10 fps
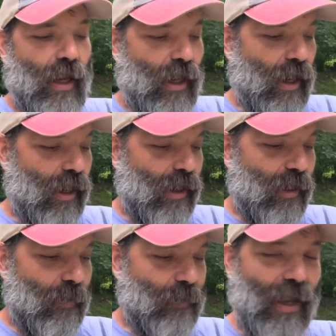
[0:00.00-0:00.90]

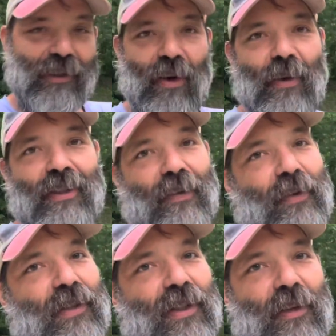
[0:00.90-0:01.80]
As always, if you
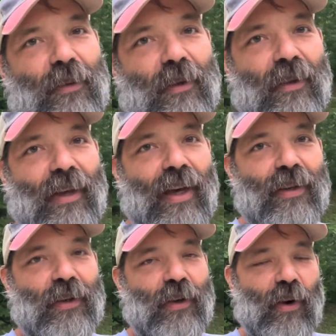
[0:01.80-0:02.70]
stuck through to the
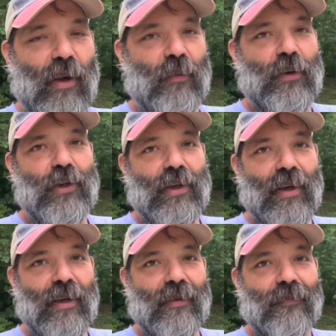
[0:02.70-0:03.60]
end, I appreciate
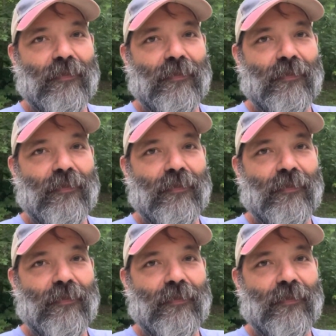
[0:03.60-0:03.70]
it.